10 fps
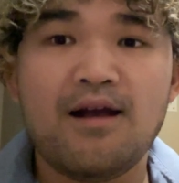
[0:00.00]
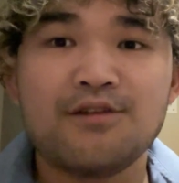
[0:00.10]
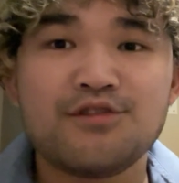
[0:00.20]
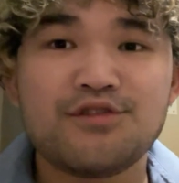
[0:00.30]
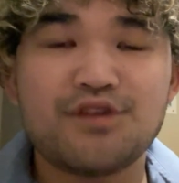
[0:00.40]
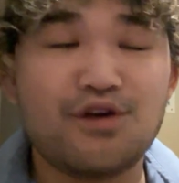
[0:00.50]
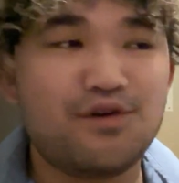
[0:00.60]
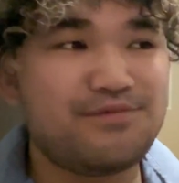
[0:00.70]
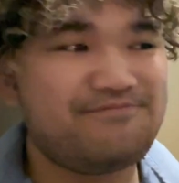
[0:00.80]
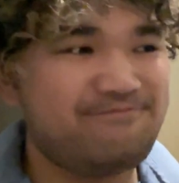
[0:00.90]

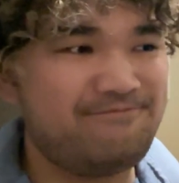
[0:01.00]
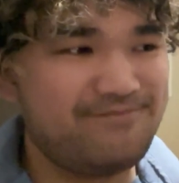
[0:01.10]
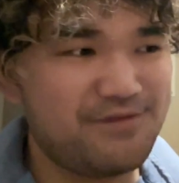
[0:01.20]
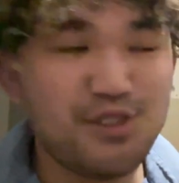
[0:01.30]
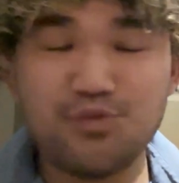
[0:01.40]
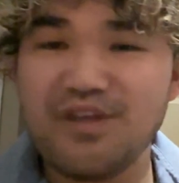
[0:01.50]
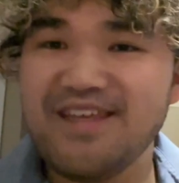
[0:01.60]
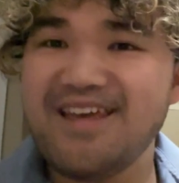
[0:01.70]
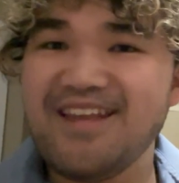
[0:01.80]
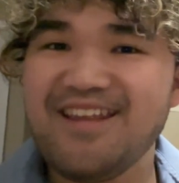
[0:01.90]
So this
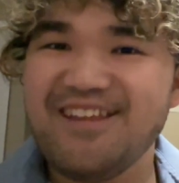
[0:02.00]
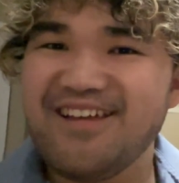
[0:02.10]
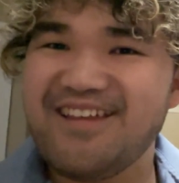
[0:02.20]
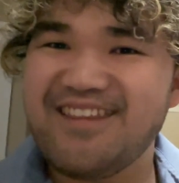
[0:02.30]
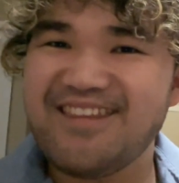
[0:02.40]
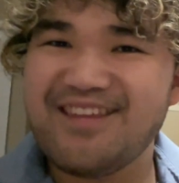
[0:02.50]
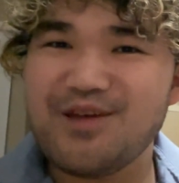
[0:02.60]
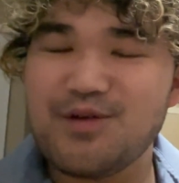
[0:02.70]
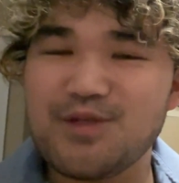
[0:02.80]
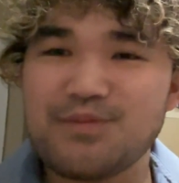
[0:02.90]
weekend, it
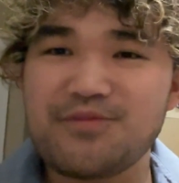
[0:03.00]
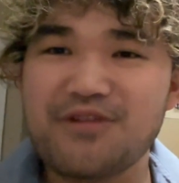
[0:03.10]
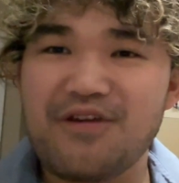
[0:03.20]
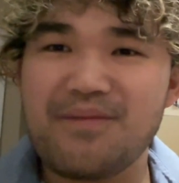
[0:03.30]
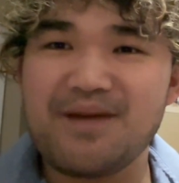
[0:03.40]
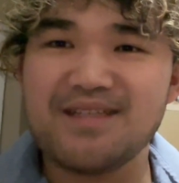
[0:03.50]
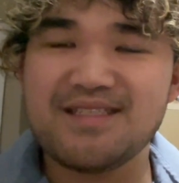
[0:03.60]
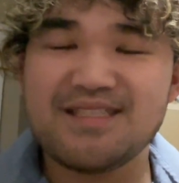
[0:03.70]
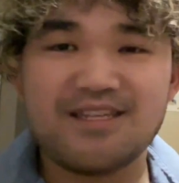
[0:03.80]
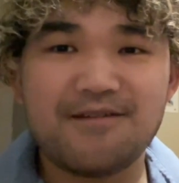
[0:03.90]
was very
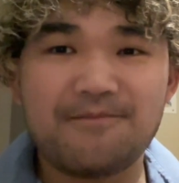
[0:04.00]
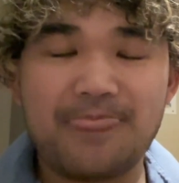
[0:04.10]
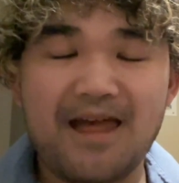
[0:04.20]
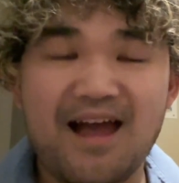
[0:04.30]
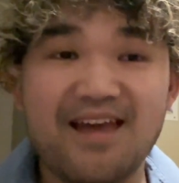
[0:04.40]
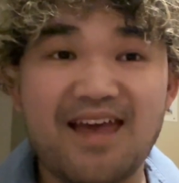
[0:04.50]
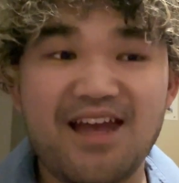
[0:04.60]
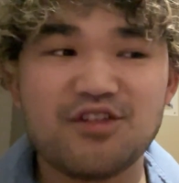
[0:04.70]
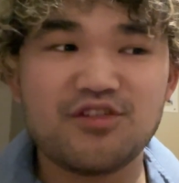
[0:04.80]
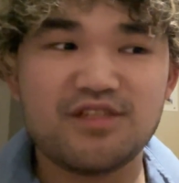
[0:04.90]
messy. I
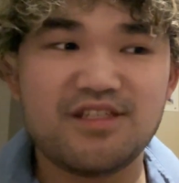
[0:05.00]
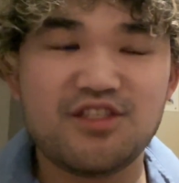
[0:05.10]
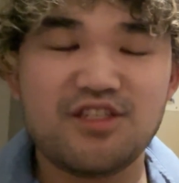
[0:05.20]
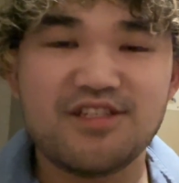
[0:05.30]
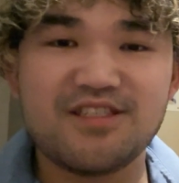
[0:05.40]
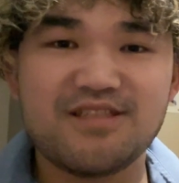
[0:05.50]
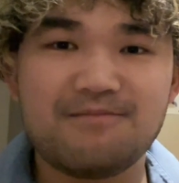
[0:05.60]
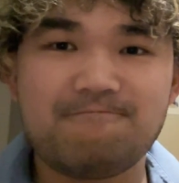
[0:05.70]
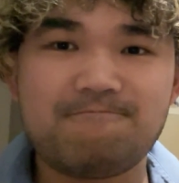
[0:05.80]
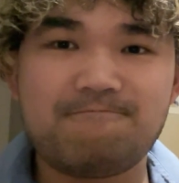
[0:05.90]
actually just
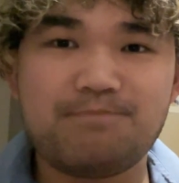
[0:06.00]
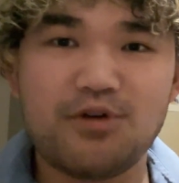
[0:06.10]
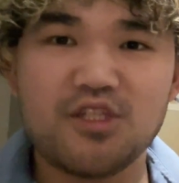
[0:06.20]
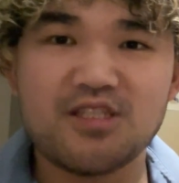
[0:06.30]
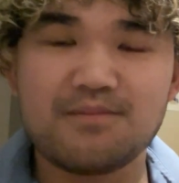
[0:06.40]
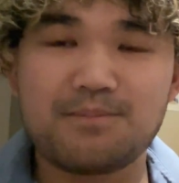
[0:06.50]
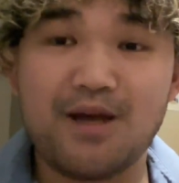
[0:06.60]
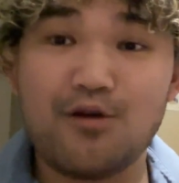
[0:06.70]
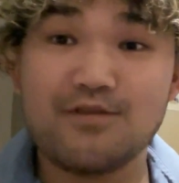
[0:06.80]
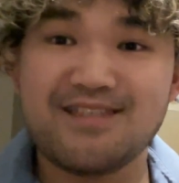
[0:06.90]
booked my
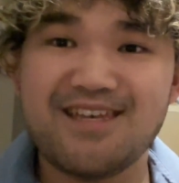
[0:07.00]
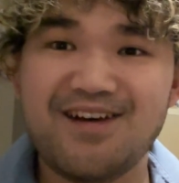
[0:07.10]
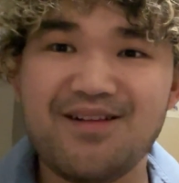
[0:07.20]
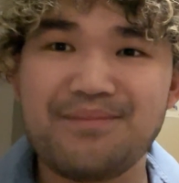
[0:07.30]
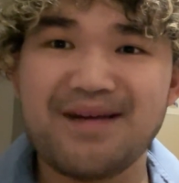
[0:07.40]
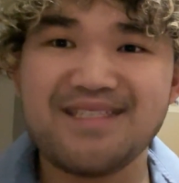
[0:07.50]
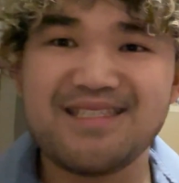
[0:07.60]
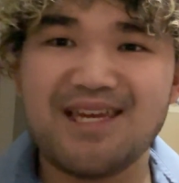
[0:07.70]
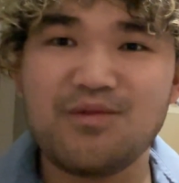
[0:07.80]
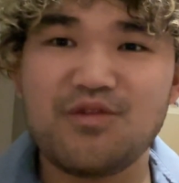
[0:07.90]
hotel and my
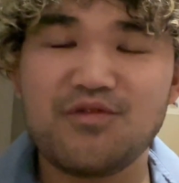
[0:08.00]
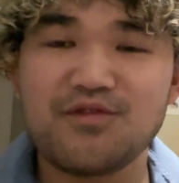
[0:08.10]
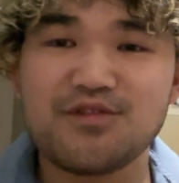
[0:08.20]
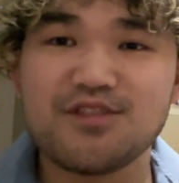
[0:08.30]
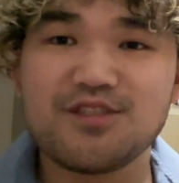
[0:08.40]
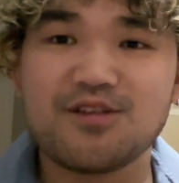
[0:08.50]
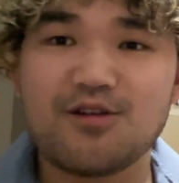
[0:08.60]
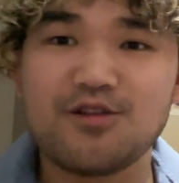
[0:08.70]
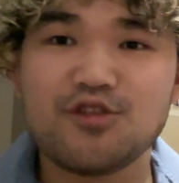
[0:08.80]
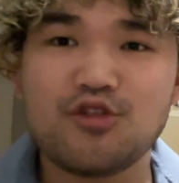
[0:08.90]
table for this
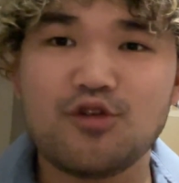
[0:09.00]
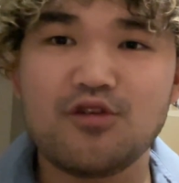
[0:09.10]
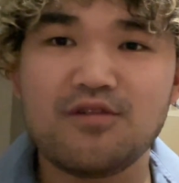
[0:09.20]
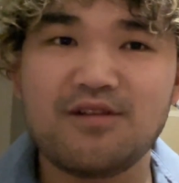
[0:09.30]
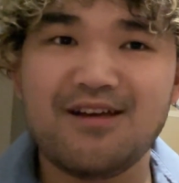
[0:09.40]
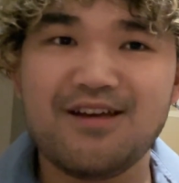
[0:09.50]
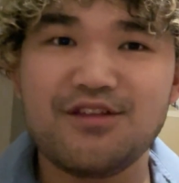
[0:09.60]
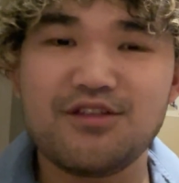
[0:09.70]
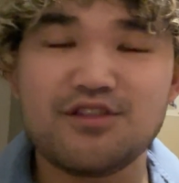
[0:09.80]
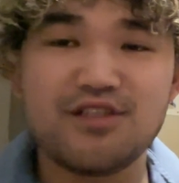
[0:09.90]
car show
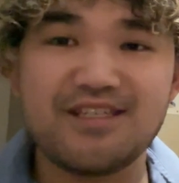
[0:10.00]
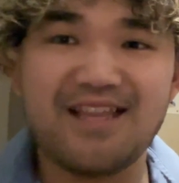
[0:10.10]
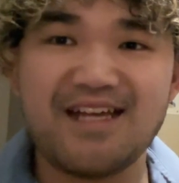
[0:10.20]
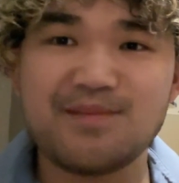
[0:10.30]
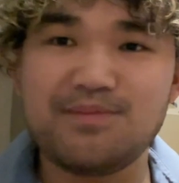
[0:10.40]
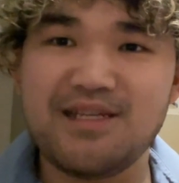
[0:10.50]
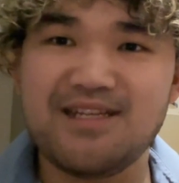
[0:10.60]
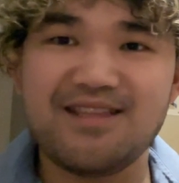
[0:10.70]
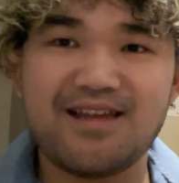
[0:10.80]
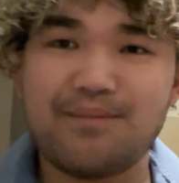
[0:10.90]
literally last minute,
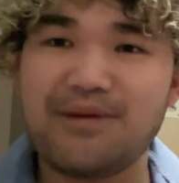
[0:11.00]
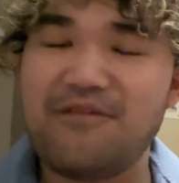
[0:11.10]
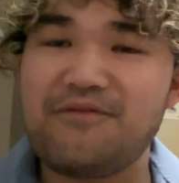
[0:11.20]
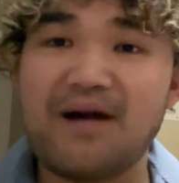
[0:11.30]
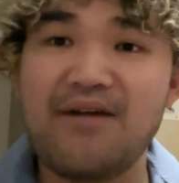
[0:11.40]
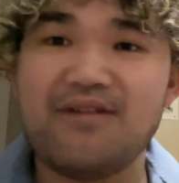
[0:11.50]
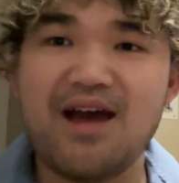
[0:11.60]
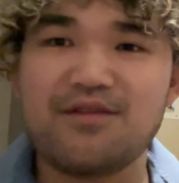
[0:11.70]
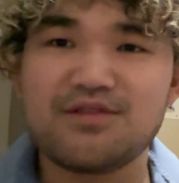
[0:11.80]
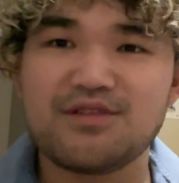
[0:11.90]
like about 5
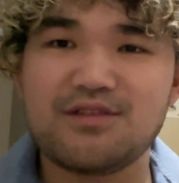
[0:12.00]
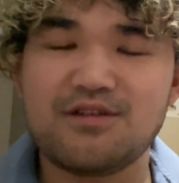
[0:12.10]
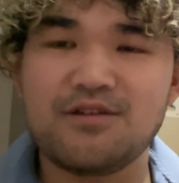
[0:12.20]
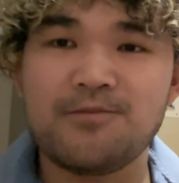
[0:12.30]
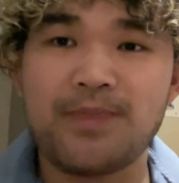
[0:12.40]
hours ago.